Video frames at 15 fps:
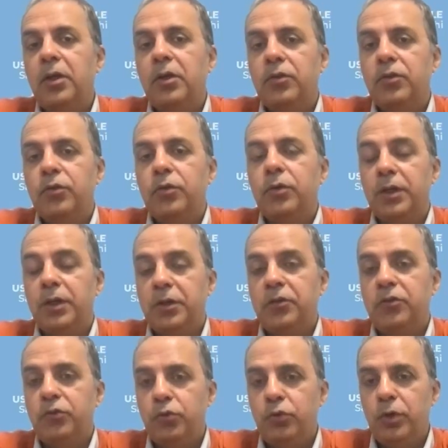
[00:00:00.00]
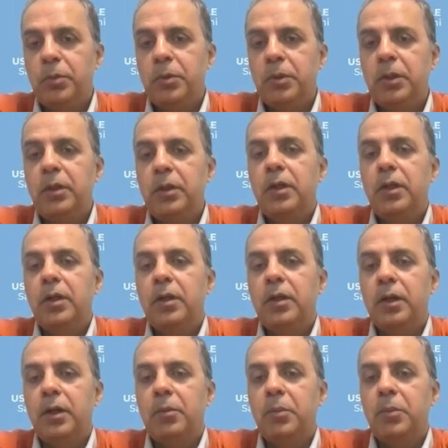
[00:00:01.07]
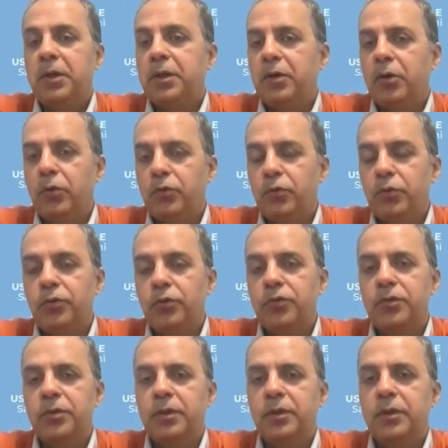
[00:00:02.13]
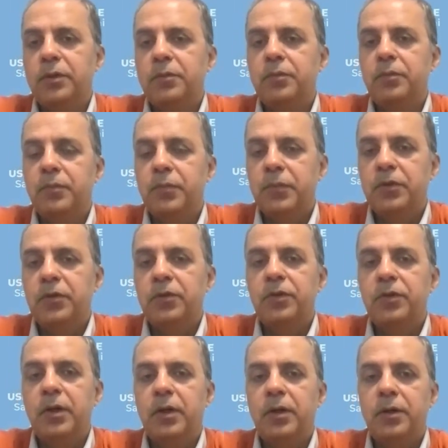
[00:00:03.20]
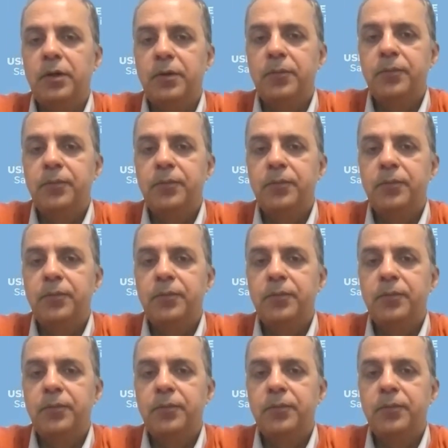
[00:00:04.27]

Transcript: So it is doable, but of course, it is hard.